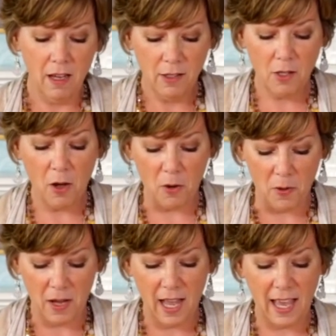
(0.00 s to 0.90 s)

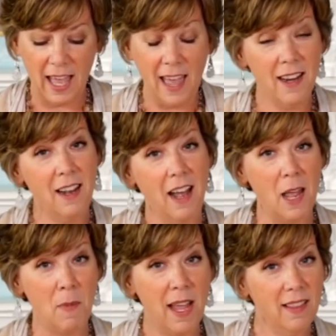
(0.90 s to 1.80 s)
So again,
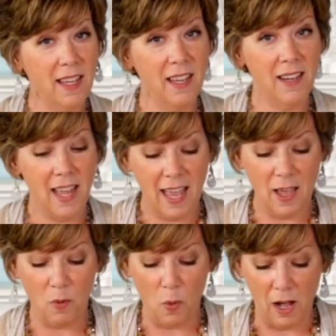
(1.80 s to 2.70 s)
I'm Eileen,
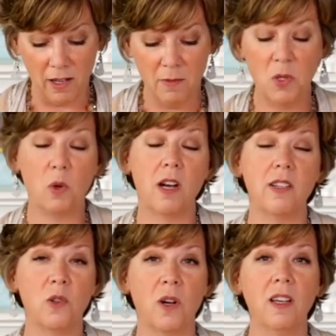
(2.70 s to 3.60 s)
and welcome to our
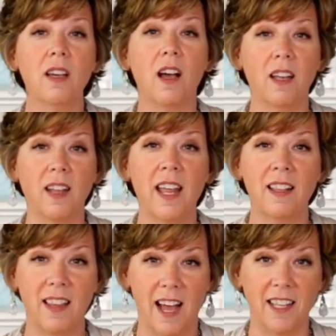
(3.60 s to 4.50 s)
ADORNit online
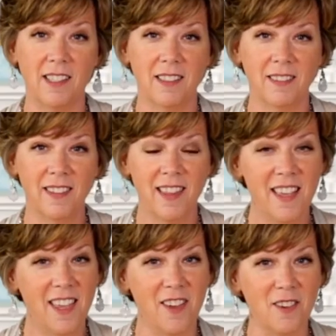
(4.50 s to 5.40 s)
class.
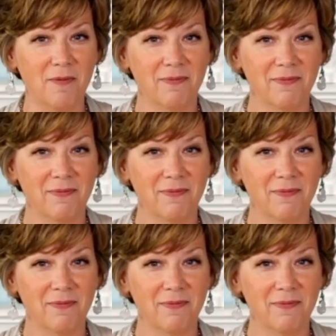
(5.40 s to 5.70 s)
Thank you.